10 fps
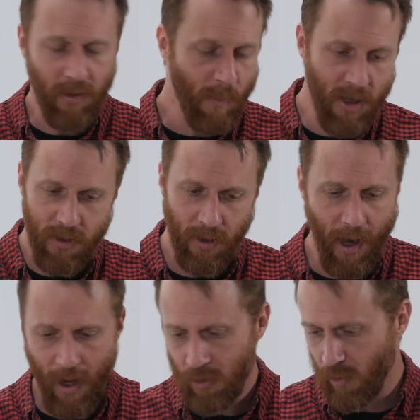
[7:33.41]
the amazing
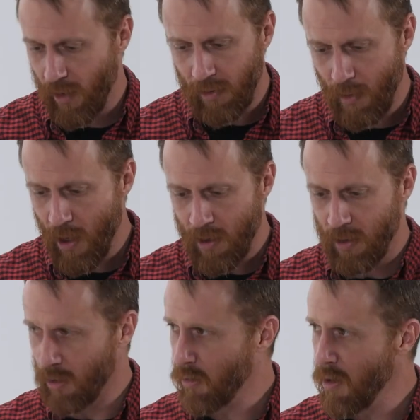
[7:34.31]
cast, without the
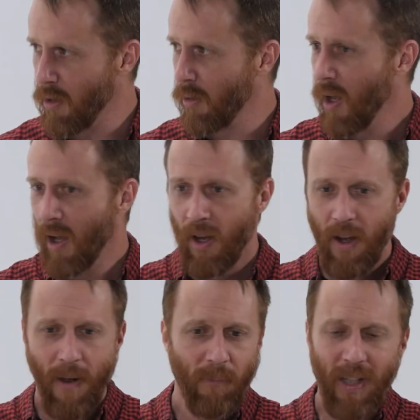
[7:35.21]
amazing crew,
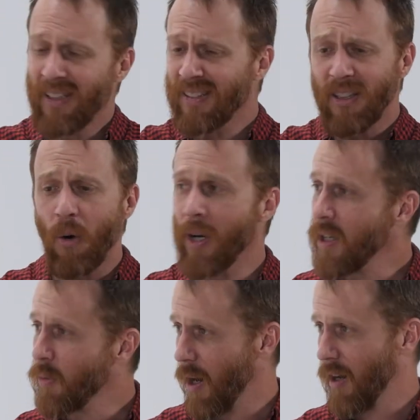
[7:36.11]
it doesn't go
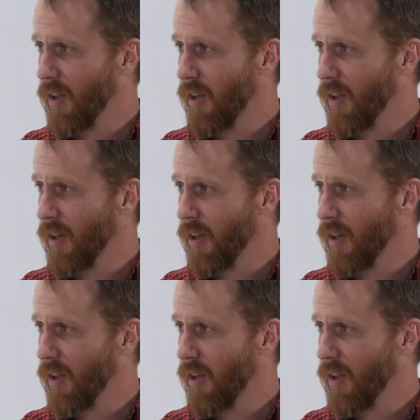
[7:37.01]
anywhere.